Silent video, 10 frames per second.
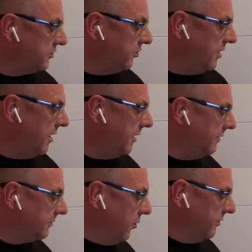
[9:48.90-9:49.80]
So
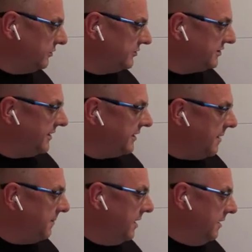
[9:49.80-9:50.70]
you're going to
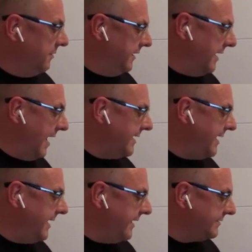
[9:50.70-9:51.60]
set up the
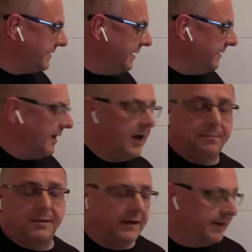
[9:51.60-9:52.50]
IAS and
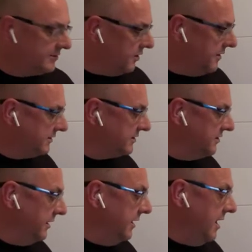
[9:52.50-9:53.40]
IPS, so
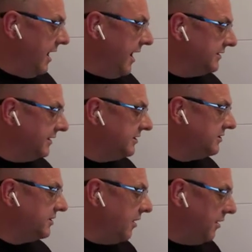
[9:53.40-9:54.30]
that's the
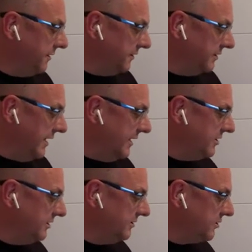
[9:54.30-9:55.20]
identity
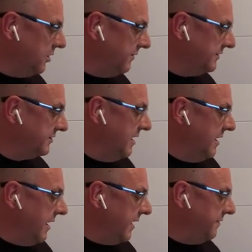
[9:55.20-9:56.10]
authentication service
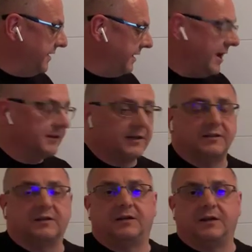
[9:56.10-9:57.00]
and the
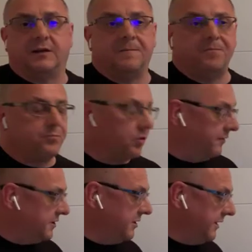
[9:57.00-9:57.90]
identity
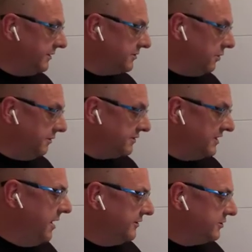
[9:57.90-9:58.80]
provisioning
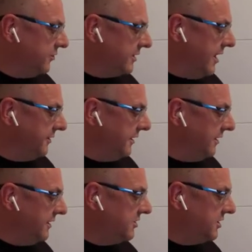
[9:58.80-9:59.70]
service. So you can
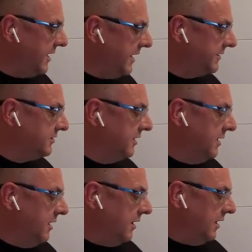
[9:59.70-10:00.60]
initiate,
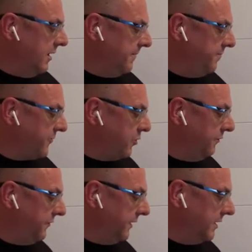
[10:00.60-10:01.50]
um,
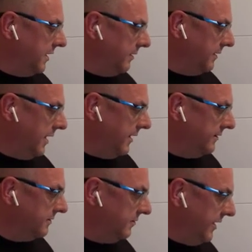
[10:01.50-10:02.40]
configure,
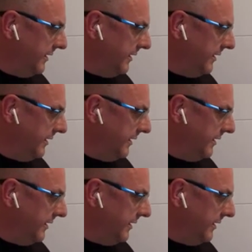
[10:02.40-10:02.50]
and